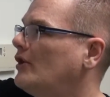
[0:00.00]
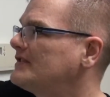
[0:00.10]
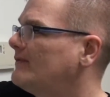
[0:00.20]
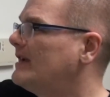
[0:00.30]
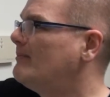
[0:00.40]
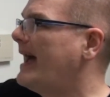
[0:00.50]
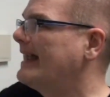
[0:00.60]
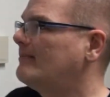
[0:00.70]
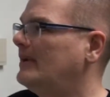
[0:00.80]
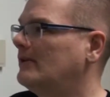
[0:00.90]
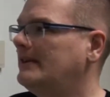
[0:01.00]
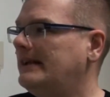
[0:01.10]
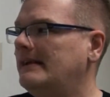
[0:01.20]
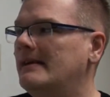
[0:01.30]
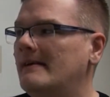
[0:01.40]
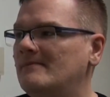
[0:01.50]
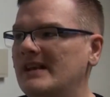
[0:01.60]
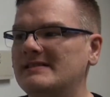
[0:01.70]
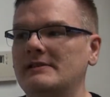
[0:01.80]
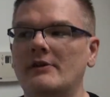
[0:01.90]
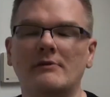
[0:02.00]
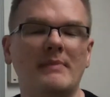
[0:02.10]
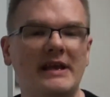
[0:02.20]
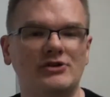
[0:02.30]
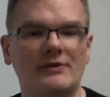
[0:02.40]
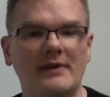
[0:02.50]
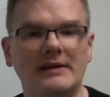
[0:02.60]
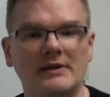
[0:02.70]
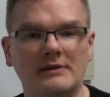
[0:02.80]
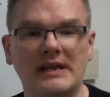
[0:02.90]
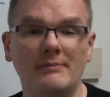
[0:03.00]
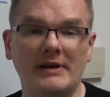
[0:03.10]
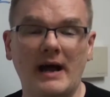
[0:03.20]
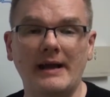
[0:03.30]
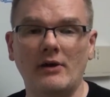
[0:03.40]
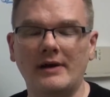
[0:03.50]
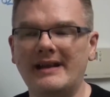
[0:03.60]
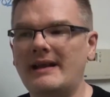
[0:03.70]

loss of compatibility is another major thing to keep an eye on.